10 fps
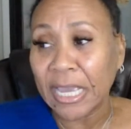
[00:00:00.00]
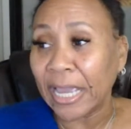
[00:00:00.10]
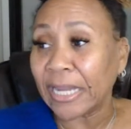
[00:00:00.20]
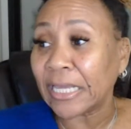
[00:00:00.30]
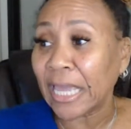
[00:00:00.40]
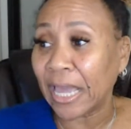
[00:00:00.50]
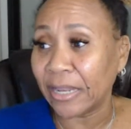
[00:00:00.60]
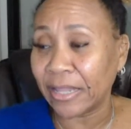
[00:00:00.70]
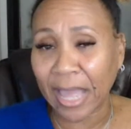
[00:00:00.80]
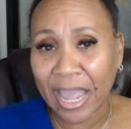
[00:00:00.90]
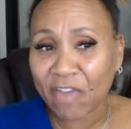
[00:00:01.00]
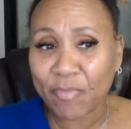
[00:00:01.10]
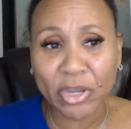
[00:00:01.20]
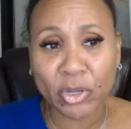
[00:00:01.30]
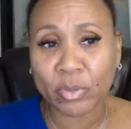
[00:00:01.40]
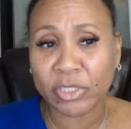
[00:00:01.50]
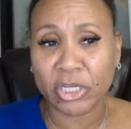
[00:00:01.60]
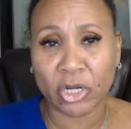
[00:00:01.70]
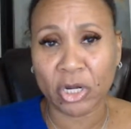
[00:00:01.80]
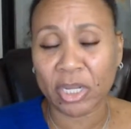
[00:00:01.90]
And again, like I have my notes
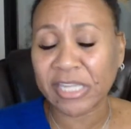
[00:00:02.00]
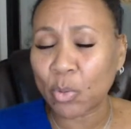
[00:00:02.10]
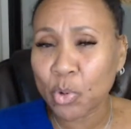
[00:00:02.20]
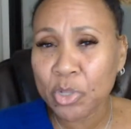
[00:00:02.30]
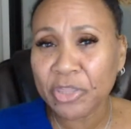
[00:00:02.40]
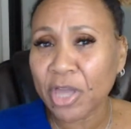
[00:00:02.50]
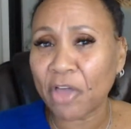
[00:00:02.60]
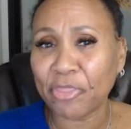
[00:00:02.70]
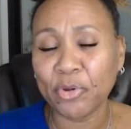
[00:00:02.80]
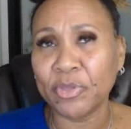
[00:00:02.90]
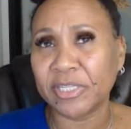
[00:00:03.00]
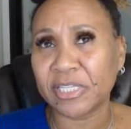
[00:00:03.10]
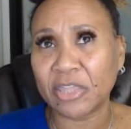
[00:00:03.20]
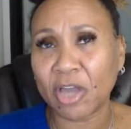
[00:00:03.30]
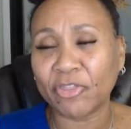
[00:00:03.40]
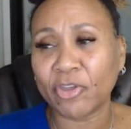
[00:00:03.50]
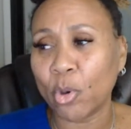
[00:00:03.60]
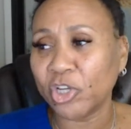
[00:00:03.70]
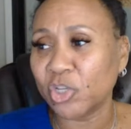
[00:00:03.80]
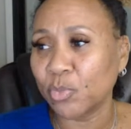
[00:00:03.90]
here because I really thought through this because I thought the
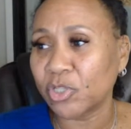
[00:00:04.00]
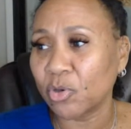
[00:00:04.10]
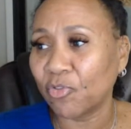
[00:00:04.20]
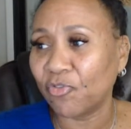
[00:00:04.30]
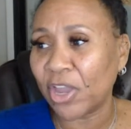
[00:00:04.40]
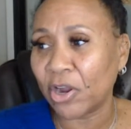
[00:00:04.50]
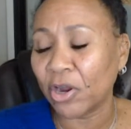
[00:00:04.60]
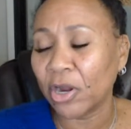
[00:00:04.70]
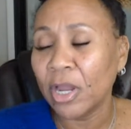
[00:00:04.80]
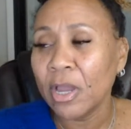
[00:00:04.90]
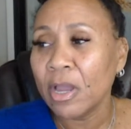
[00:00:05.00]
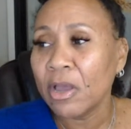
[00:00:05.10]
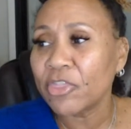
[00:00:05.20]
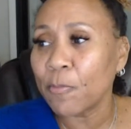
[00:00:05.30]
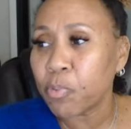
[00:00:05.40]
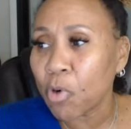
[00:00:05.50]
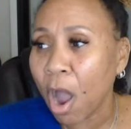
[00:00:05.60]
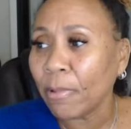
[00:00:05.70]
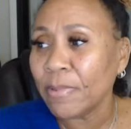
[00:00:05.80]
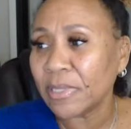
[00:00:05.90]
question was so fair. The
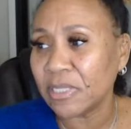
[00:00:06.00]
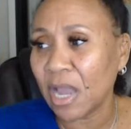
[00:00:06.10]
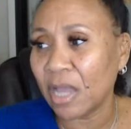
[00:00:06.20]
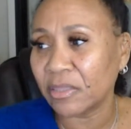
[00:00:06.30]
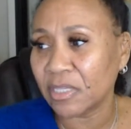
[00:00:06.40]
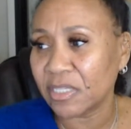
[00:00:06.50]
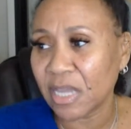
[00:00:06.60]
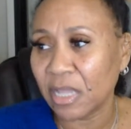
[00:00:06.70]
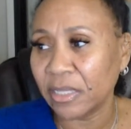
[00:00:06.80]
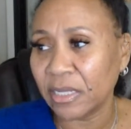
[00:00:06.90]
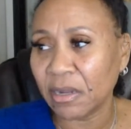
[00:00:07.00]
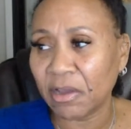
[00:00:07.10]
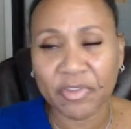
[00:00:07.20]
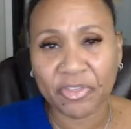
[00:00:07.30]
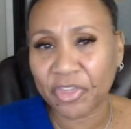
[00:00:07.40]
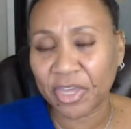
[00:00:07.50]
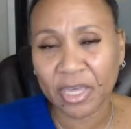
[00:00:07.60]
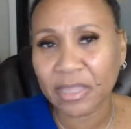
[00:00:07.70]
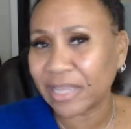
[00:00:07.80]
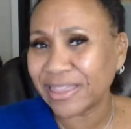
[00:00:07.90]
problem is not the selling of the
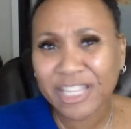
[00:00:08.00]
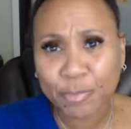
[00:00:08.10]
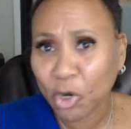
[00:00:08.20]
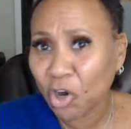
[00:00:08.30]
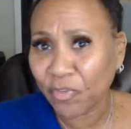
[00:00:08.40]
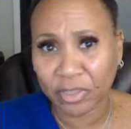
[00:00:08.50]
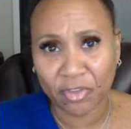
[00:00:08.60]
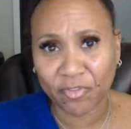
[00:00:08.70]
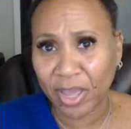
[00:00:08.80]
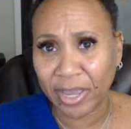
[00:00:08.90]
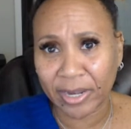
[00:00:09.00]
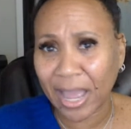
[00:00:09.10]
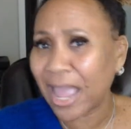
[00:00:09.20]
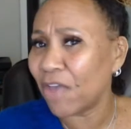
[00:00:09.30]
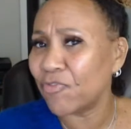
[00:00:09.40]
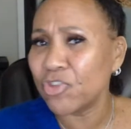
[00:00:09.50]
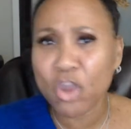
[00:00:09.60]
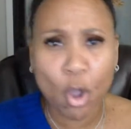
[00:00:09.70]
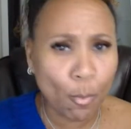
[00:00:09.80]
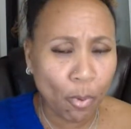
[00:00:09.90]
thing. Like that's perfectly fine. I have
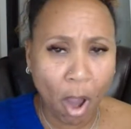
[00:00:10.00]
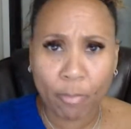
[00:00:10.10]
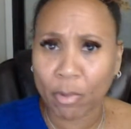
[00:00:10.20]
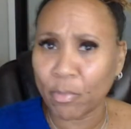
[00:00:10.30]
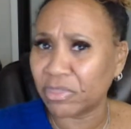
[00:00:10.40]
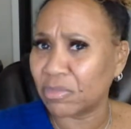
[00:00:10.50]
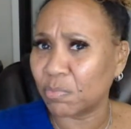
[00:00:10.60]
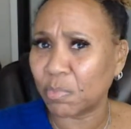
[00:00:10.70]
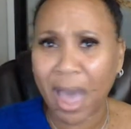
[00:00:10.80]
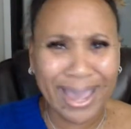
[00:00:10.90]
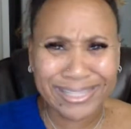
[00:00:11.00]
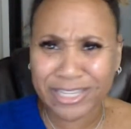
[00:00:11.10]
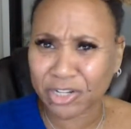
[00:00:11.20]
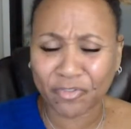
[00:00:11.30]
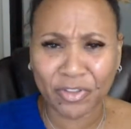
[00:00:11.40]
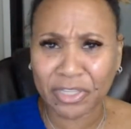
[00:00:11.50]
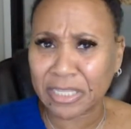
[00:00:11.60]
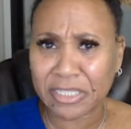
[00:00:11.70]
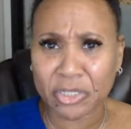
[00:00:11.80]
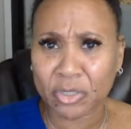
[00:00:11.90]
no problem with high ticket
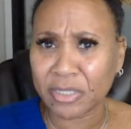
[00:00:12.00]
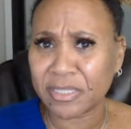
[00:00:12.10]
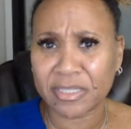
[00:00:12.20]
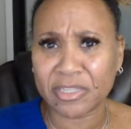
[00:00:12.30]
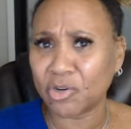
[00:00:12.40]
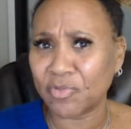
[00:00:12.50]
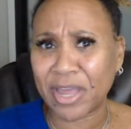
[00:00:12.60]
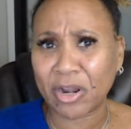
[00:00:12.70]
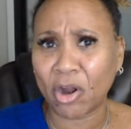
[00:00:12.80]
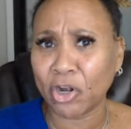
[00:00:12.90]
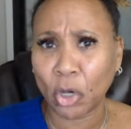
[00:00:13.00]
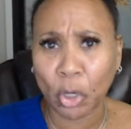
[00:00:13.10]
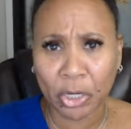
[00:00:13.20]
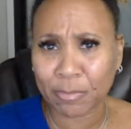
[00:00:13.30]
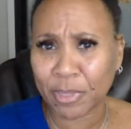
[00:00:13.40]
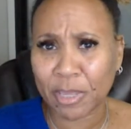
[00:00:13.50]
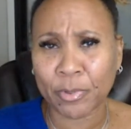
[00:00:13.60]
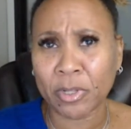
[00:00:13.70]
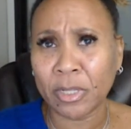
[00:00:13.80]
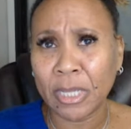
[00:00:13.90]
affiliate deals, that aren't hurting
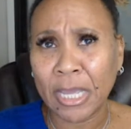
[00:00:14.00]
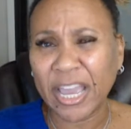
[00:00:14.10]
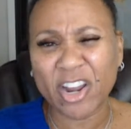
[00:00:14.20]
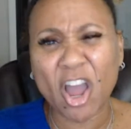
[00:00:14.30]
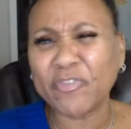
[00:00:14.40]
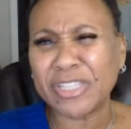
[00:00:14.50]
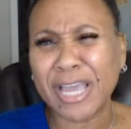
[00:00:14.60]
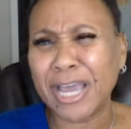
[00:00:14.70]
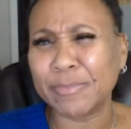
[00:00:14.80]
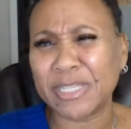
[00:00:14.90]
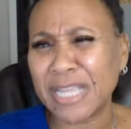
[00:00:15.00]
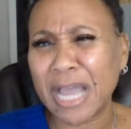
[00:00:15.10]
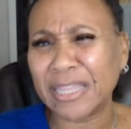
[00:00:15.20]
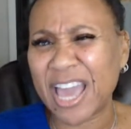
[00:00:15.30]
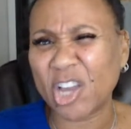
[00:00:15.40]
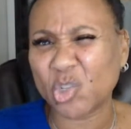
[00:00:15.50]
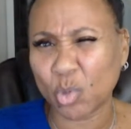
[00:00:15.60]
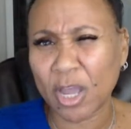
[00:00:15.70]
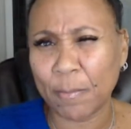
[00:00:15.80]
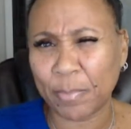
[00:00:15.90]
people. And oftentimes it's not the
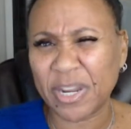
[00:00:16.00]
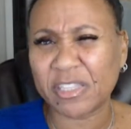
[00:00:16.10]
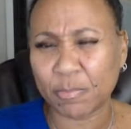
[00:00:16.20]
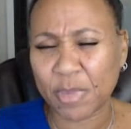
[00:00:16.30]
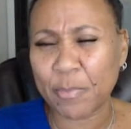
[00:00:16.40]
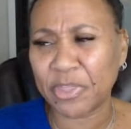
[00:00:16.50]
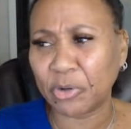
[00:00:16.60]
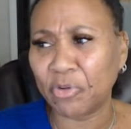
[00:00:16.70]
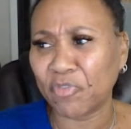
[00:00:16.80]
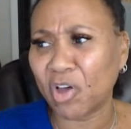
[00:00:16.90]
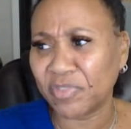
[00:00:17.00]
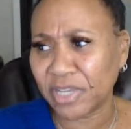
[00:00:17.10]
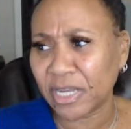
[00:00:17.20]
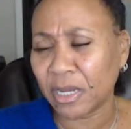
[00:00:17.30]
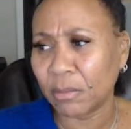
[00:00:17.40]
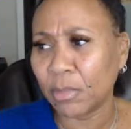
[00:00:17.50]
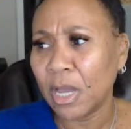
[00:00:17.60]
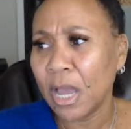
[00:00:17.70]
actual company, it's the people that are involved in them.